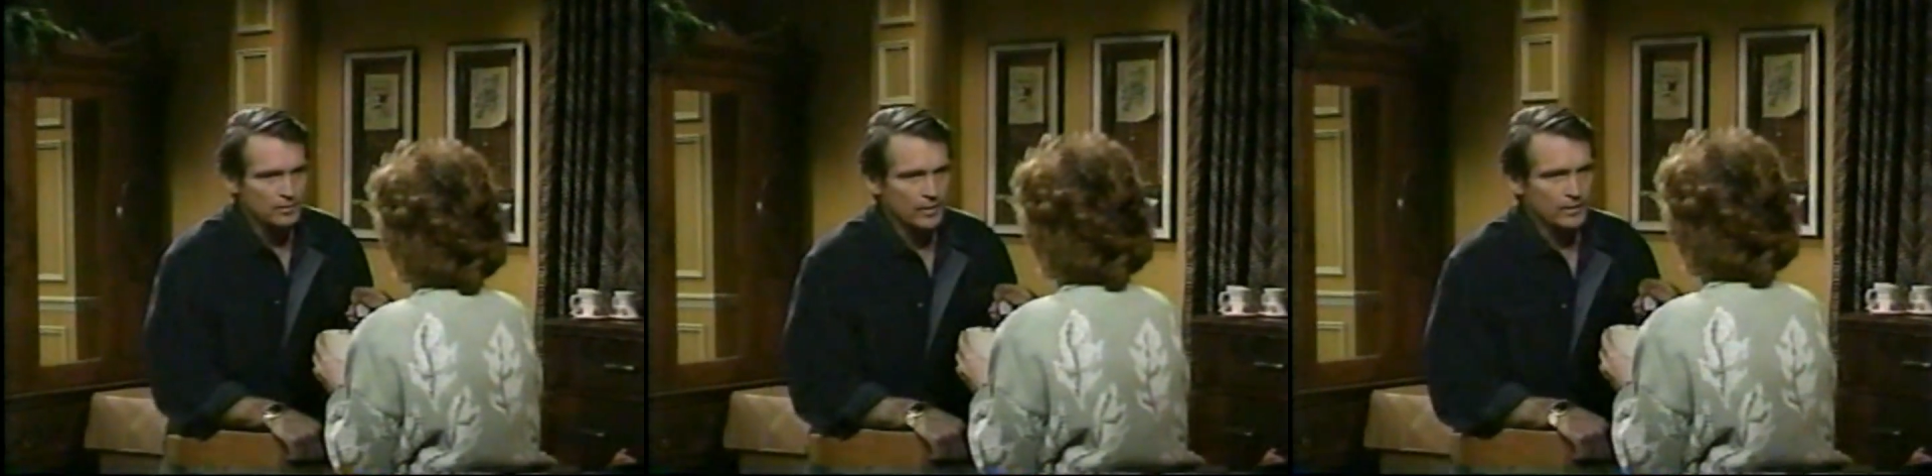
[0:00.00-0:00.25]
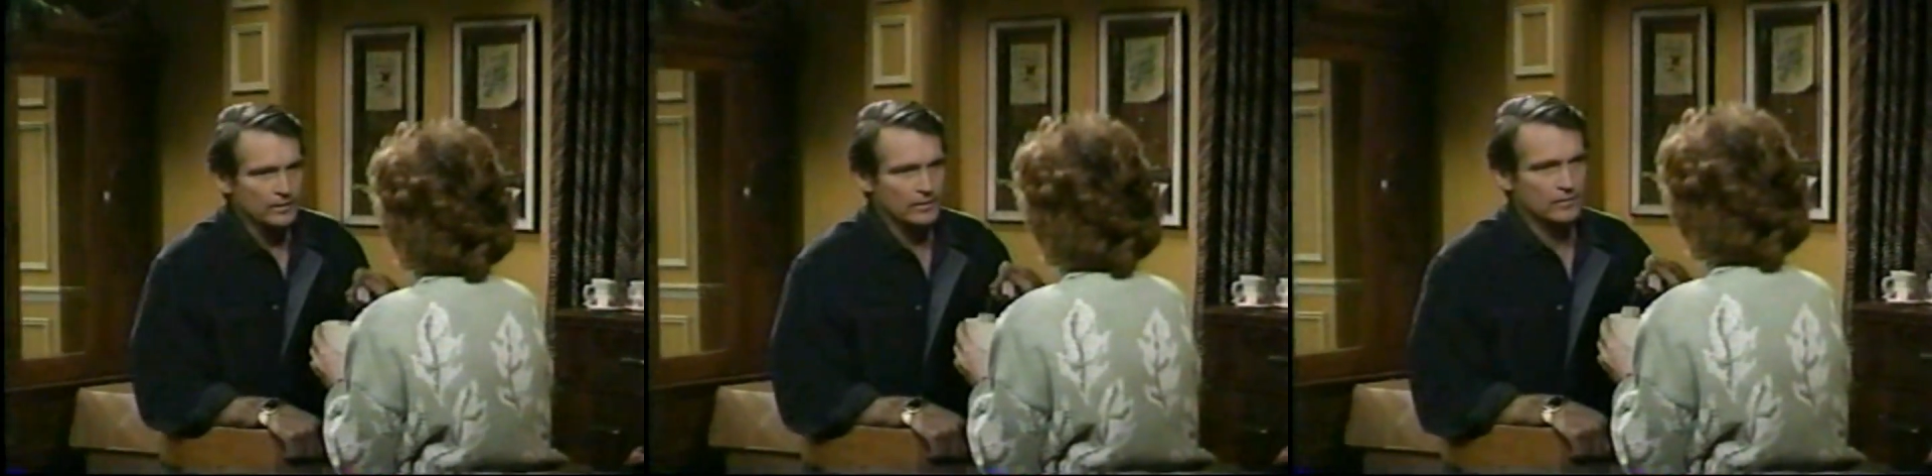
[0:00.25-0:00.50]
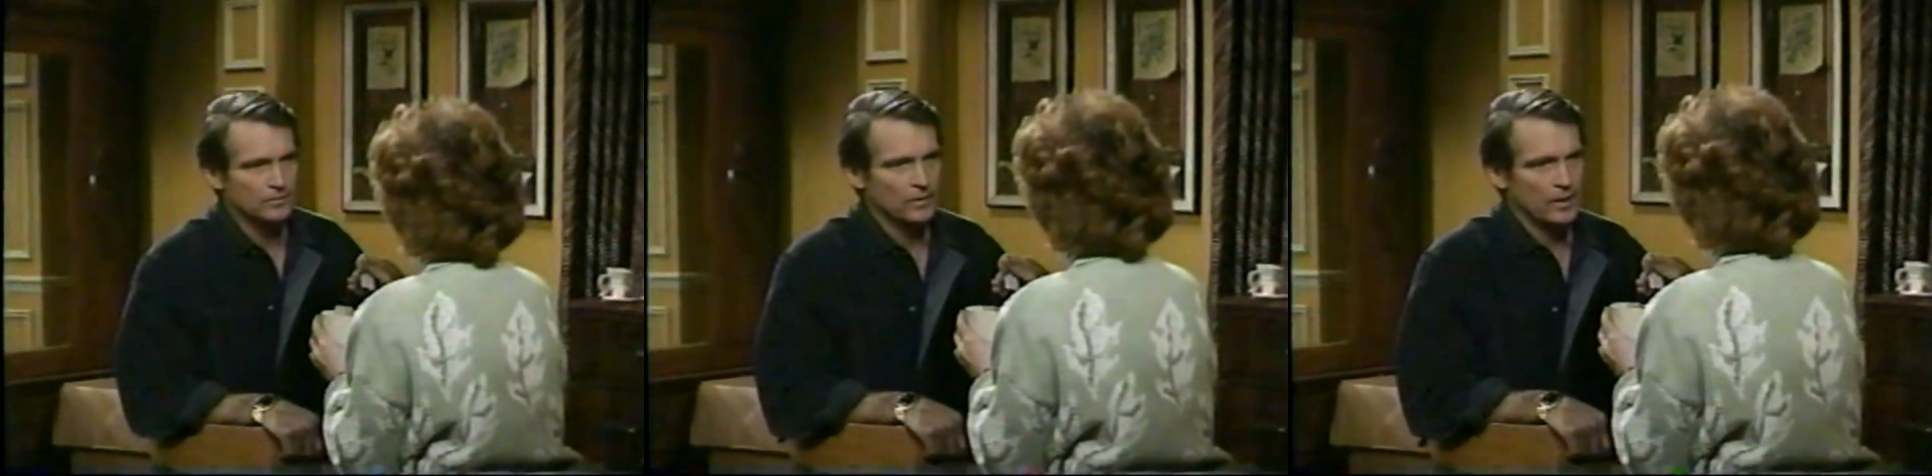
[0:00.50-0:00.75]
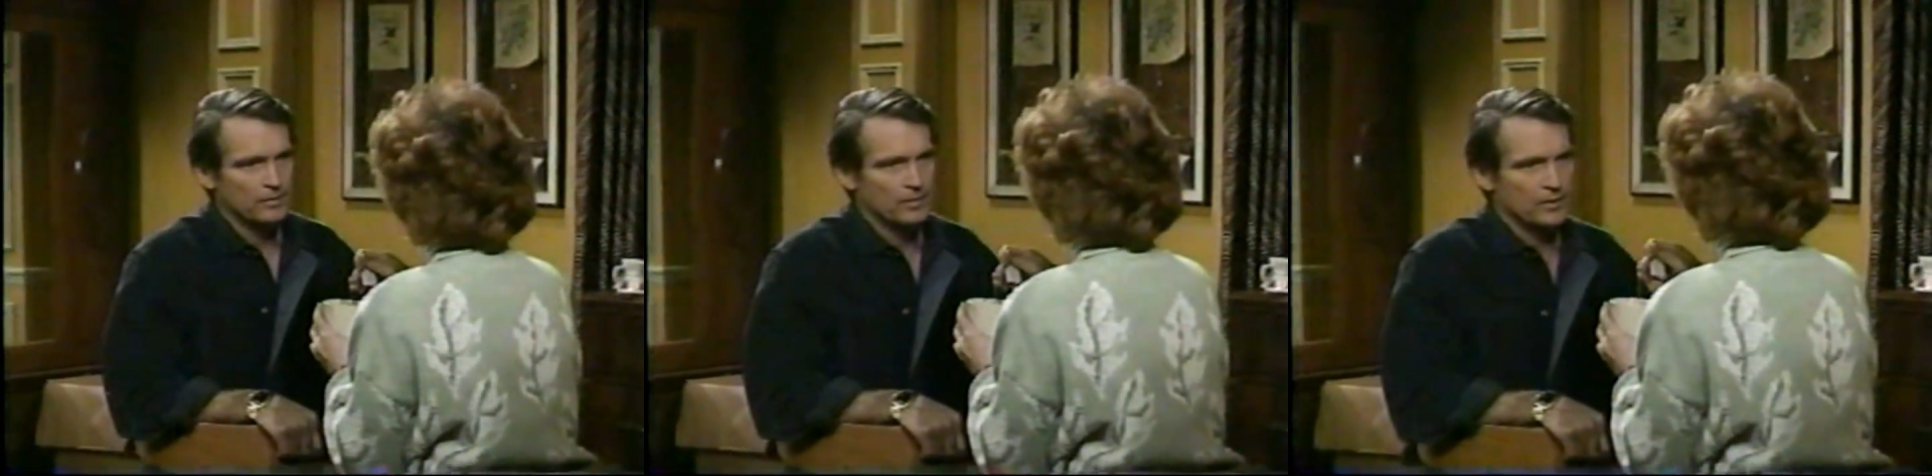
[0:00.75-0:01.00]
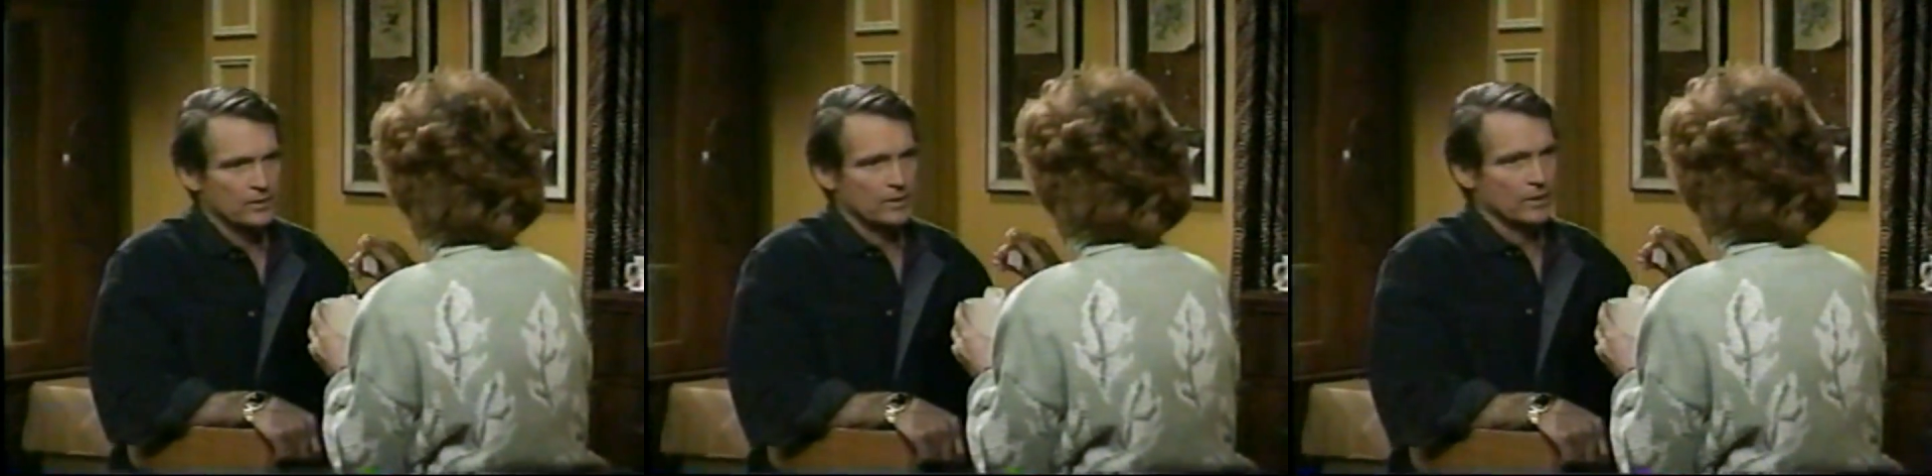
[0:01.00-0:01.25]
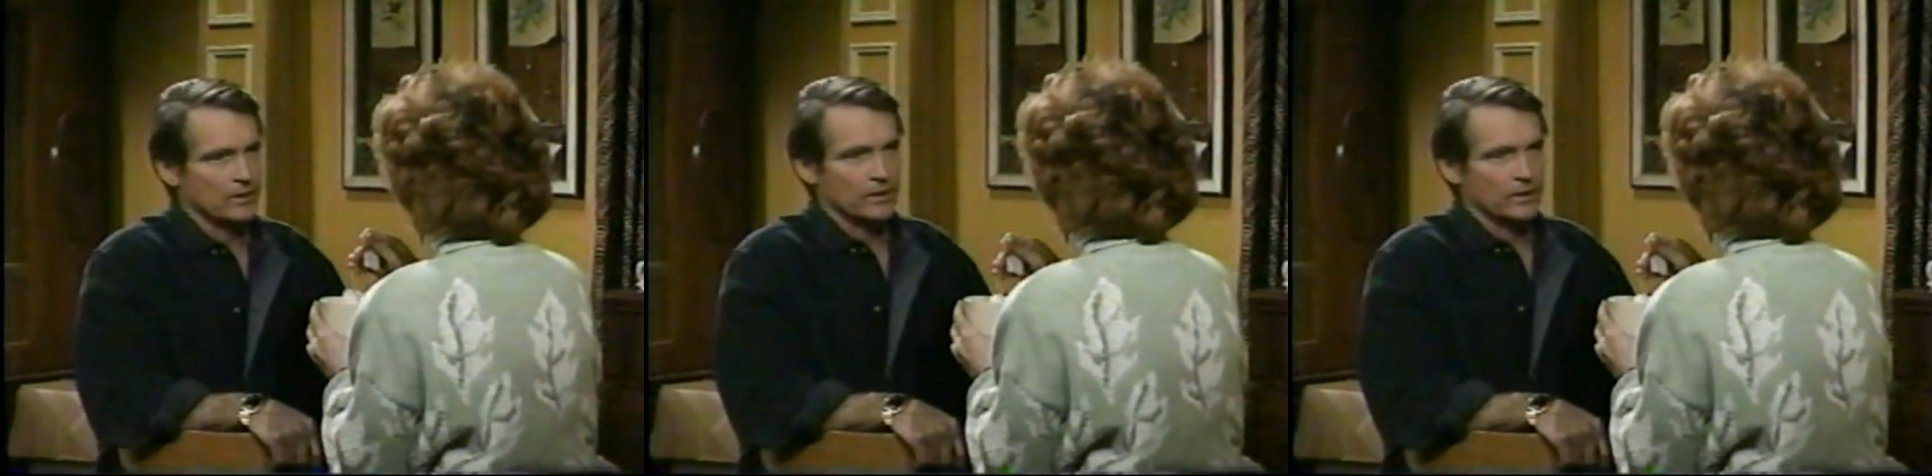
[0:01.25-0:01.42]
partly from what I pieced together,